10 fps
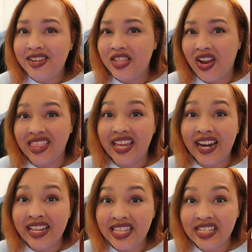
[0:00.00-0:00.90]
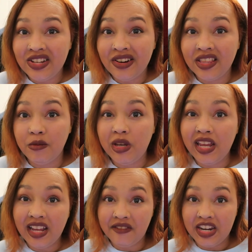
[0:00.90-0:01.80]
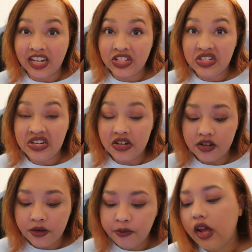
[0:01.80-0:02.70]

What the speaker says: either at the end of this year or at the beginning of next year.